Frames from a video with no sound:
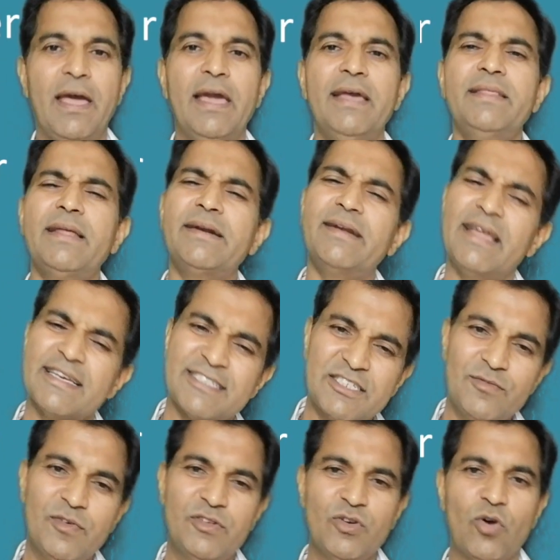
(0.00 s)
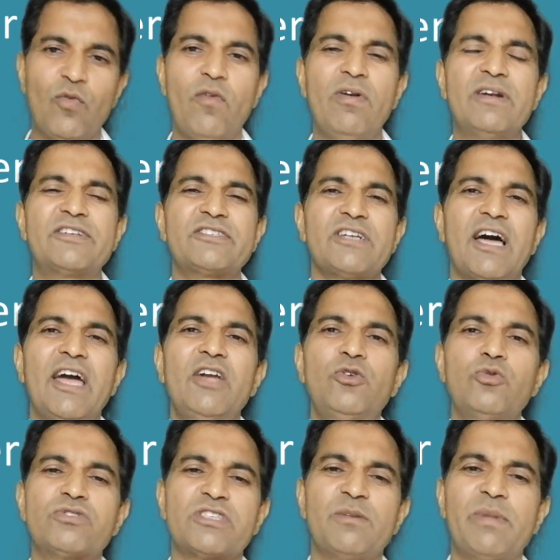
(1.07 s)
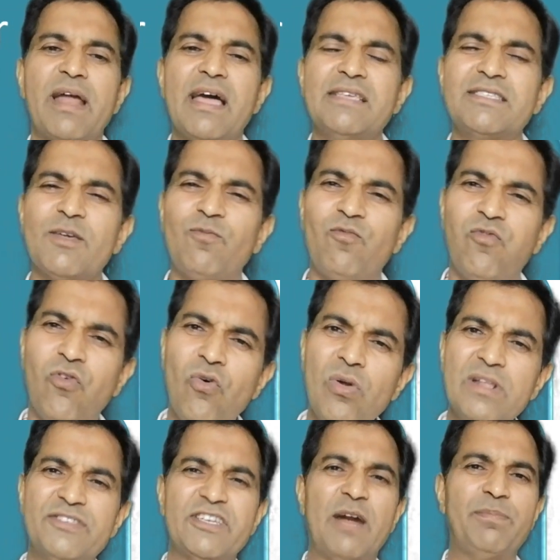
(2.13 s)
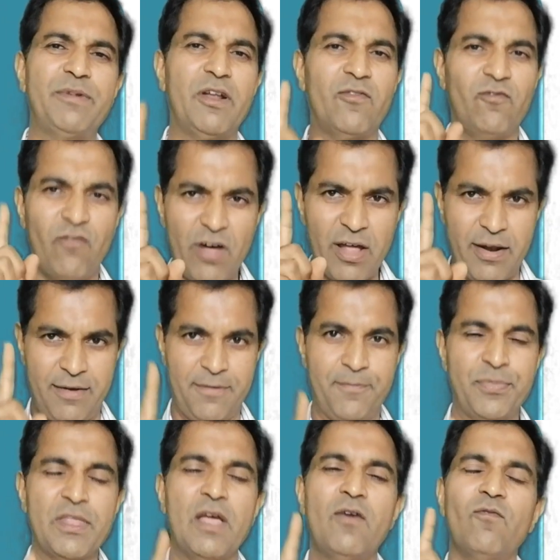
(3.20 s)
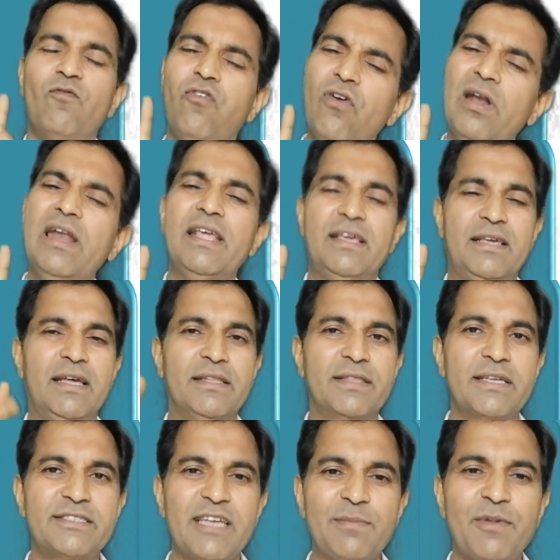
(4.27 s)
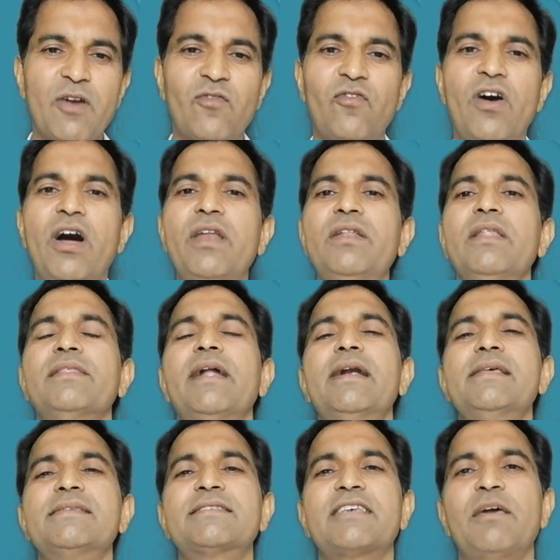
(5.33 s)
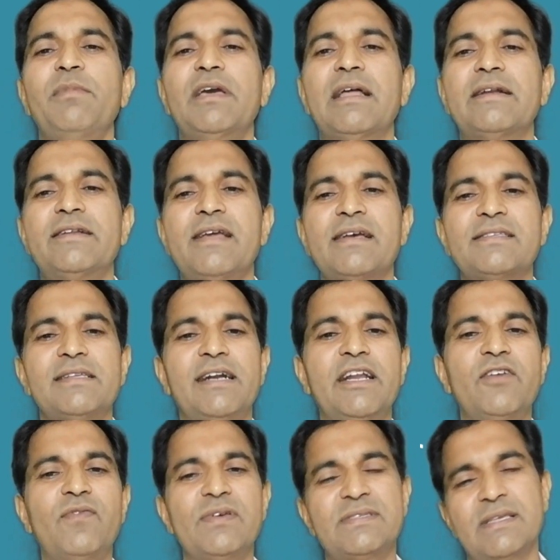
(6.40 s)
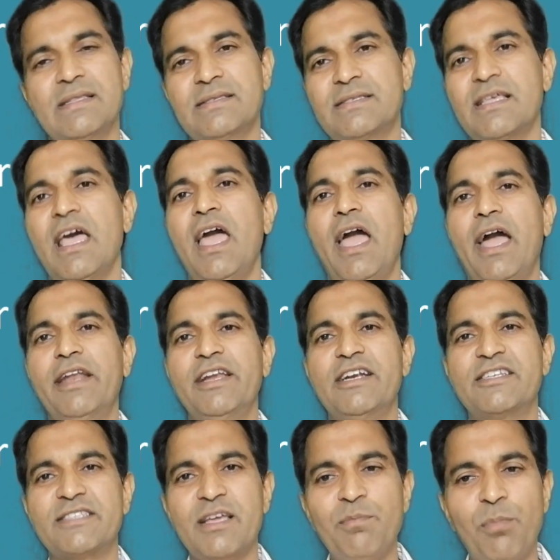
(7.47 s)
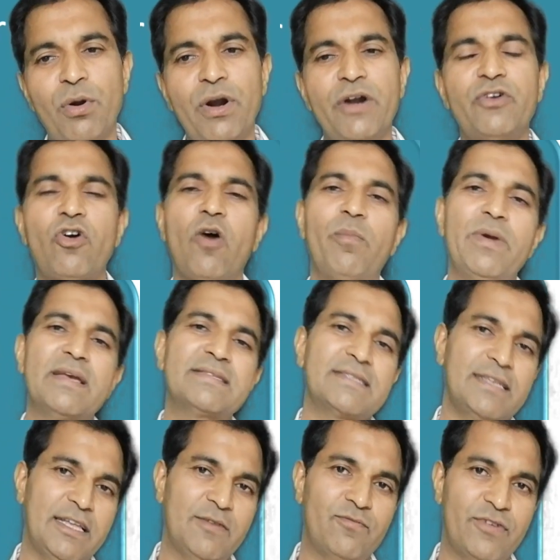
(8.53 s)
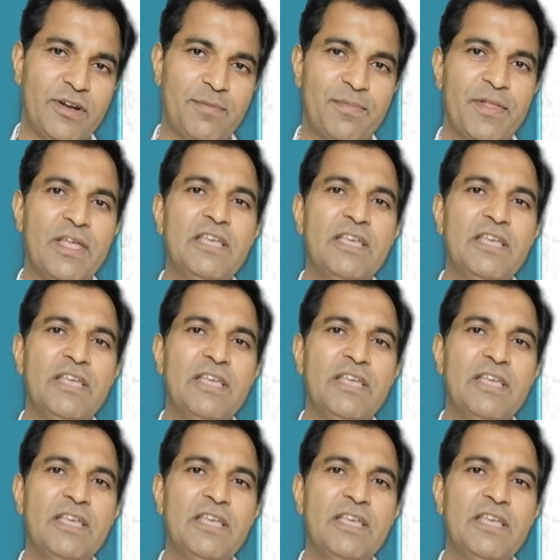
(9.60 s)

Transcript: In the next video, we will try to summarize the full chapter 1. Fully the chapter 1, that is chemical reaction and equations and its important topics in brief.